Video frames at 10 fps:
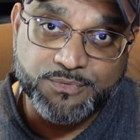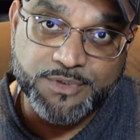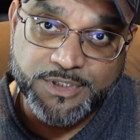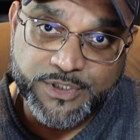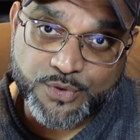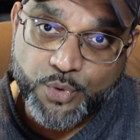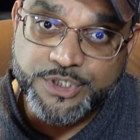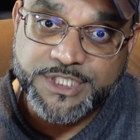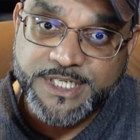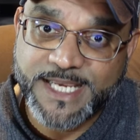in the
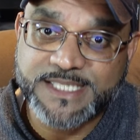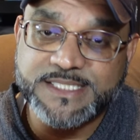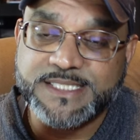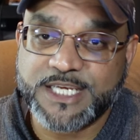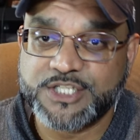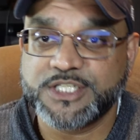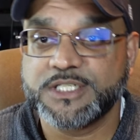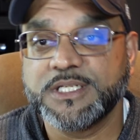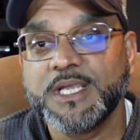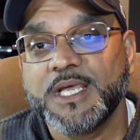torture test
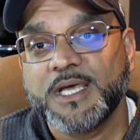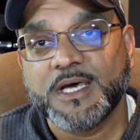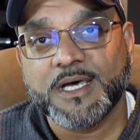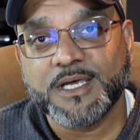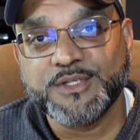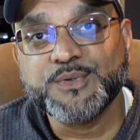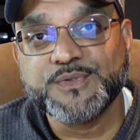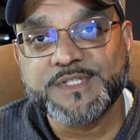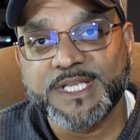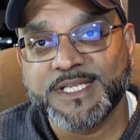section uh,
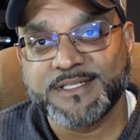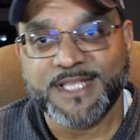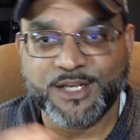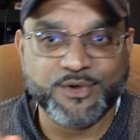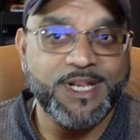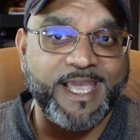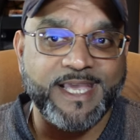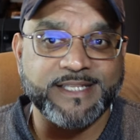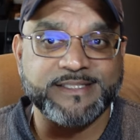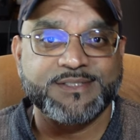using
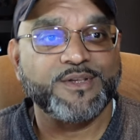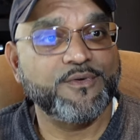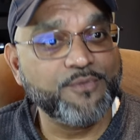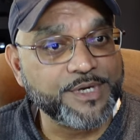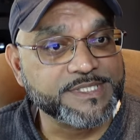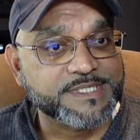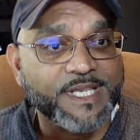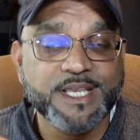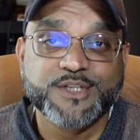Technodad's voice.